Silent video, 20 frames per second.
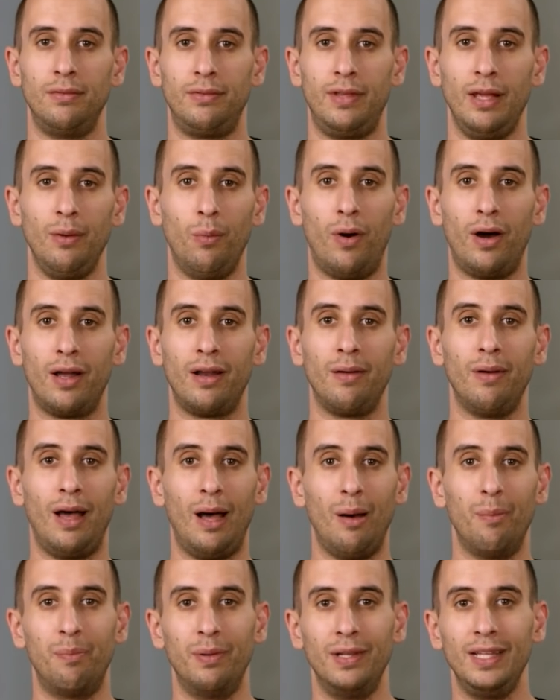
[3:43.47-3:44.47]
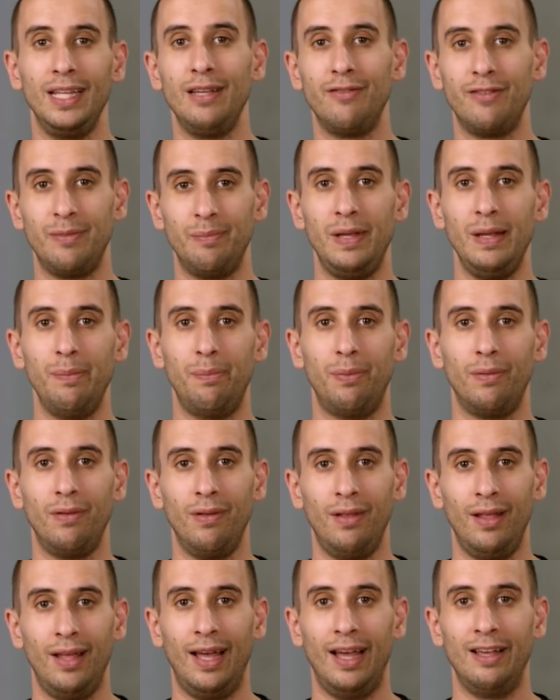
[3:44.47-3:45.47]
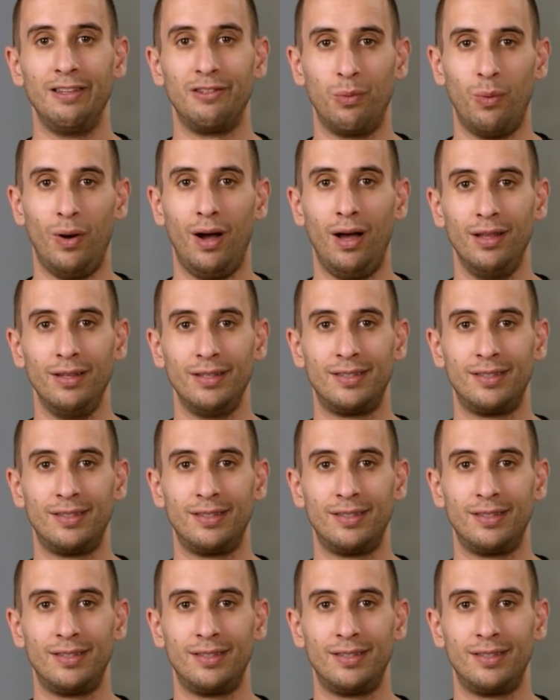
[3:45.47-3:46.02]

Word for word: They wanna help believe in people as well.